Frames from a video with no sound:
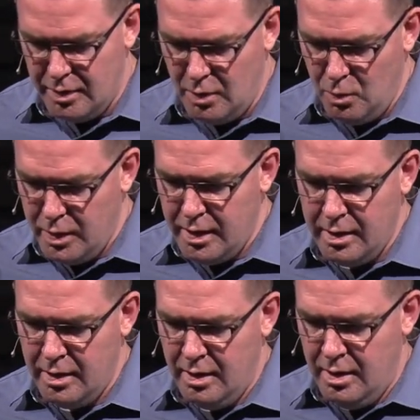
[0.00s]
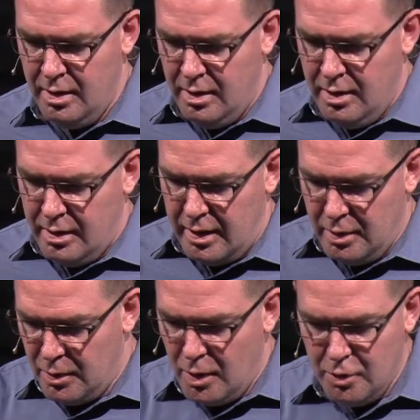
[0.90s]
so that we
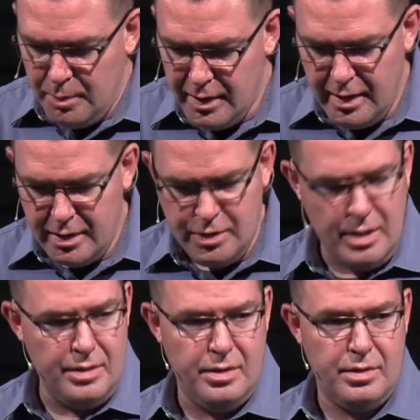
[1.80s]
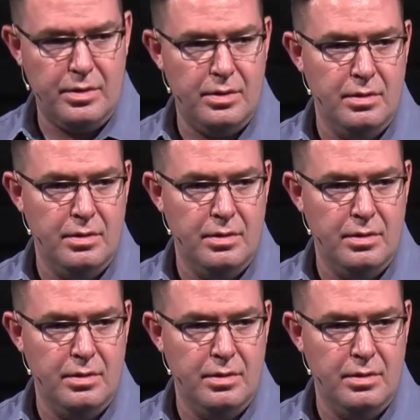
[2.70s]
can grow to be like Jesus.